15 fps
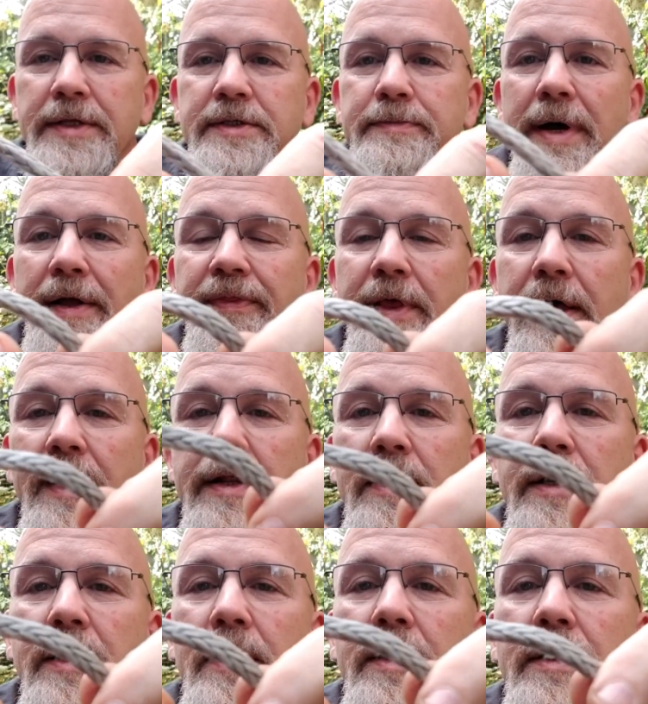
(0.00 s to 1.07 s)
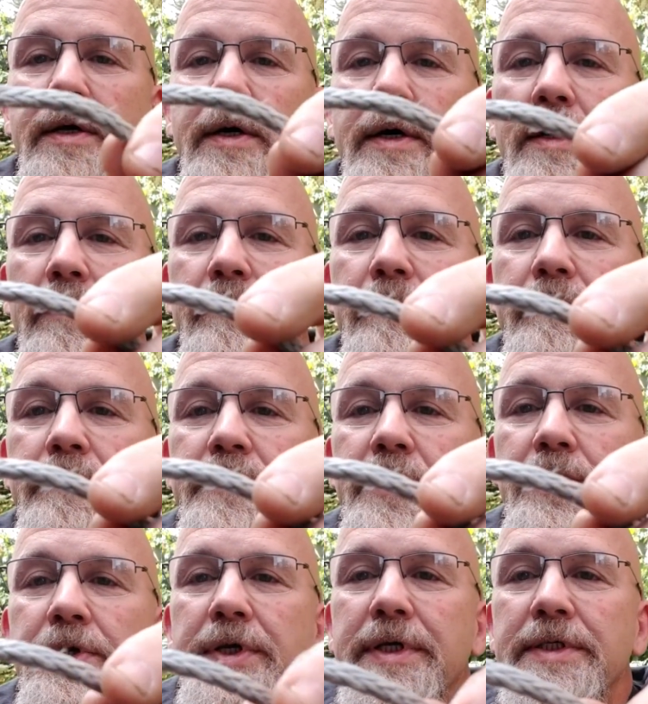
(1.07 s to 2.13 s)
about that. So
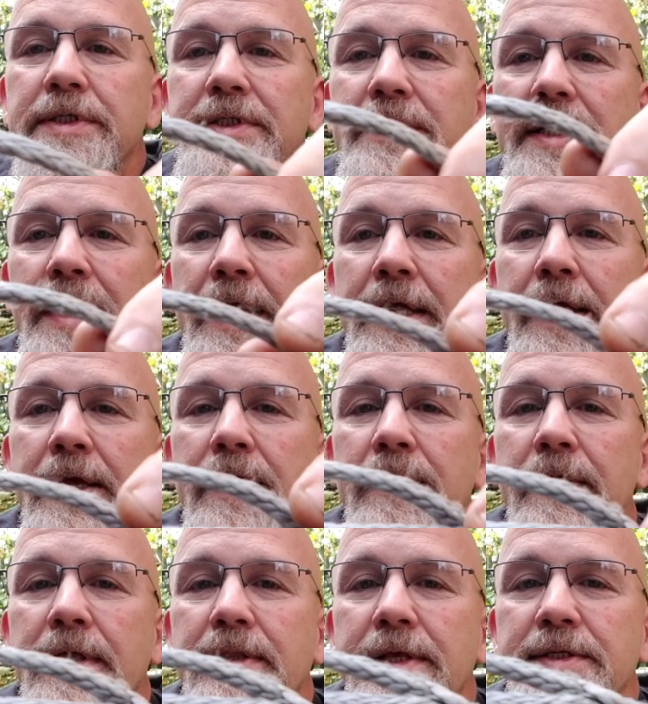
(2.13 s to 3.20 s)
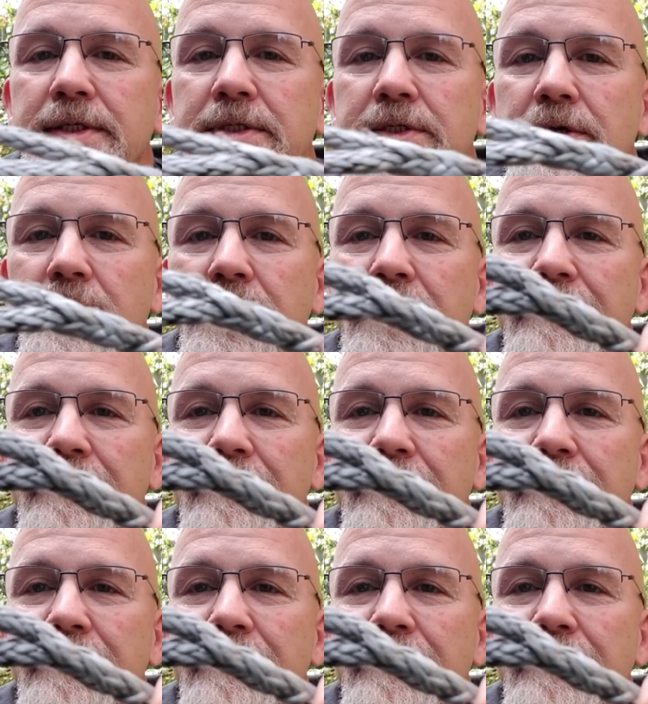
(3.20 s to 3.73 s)
you can see that this is starting to